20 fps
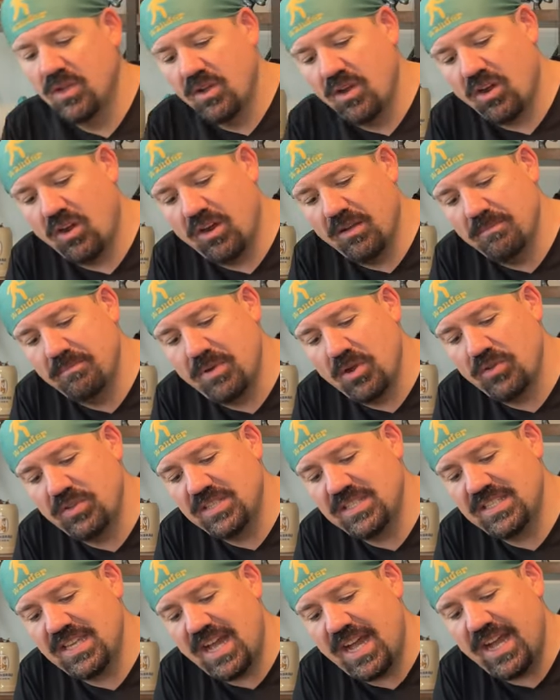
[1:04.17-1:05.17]
on both
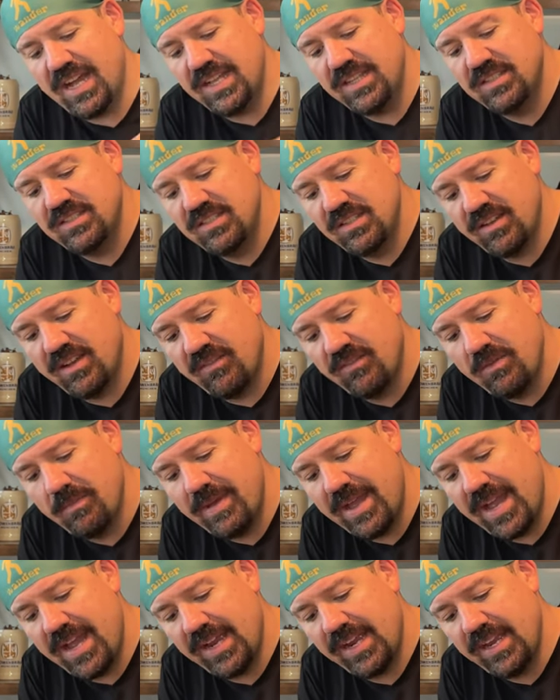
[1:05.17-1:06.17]
sides of the
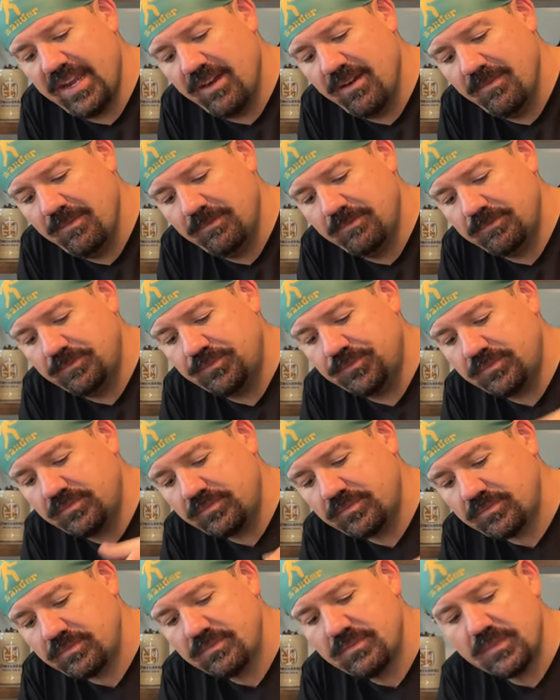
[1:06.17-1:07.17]
bag here.
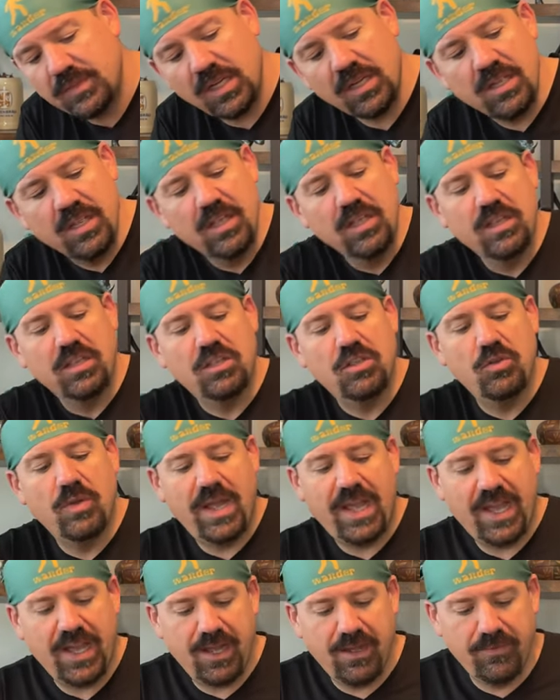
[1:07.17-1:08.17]
You
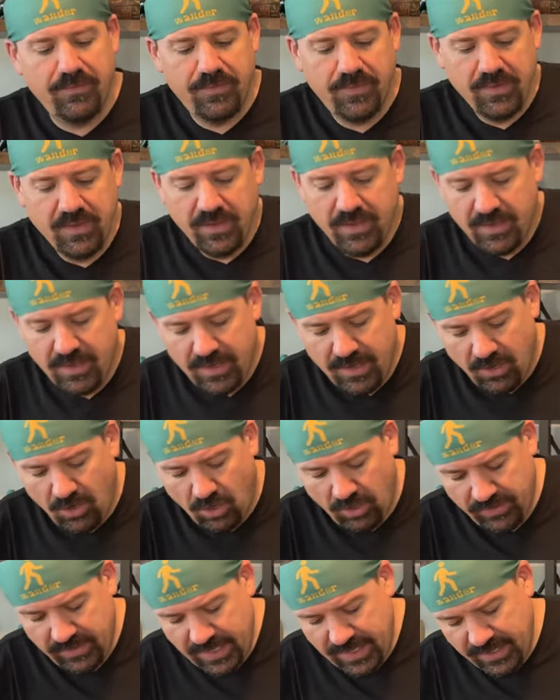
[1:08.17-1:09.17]
have
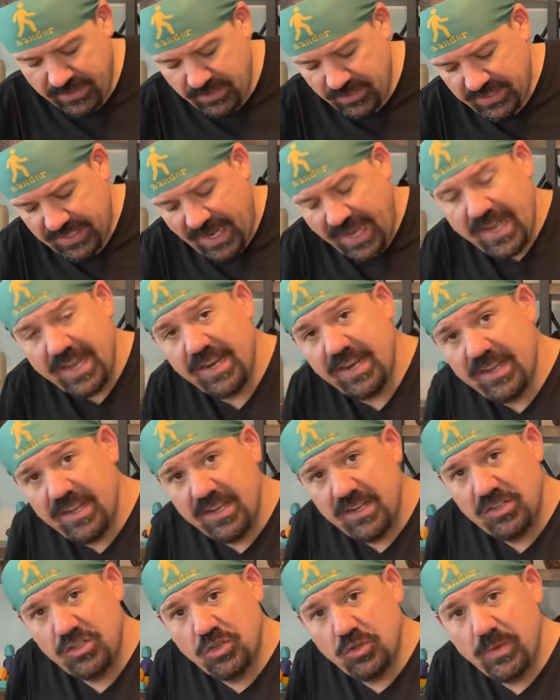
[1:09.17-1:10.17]
on the underside
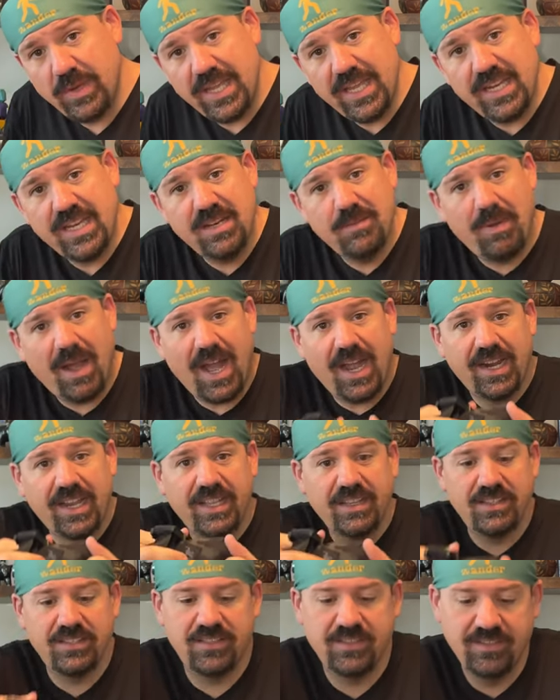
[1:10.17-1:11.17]
two hidden
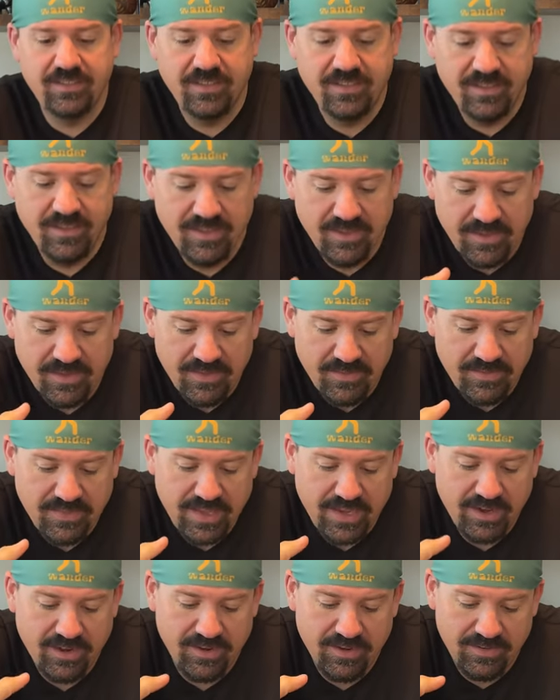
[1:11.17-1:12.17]
pockets.
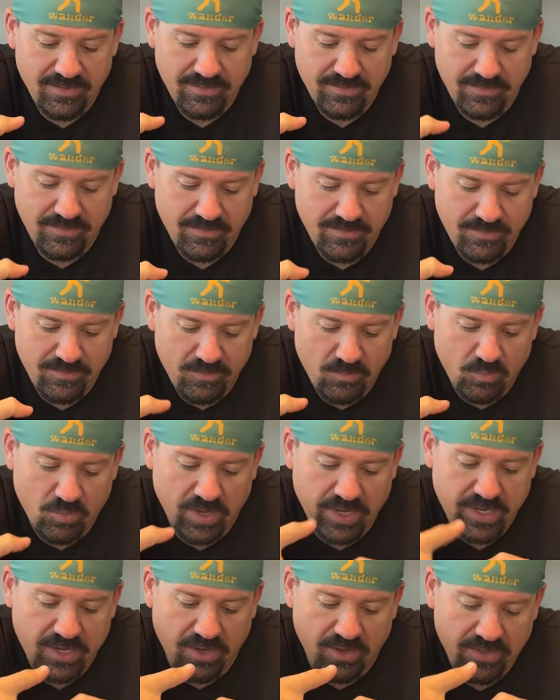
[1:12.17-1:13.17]
They are
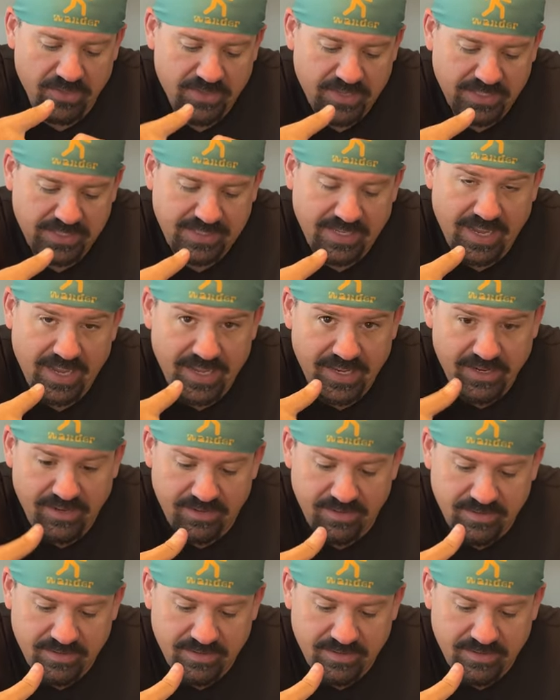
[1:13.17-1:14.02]
one on this side,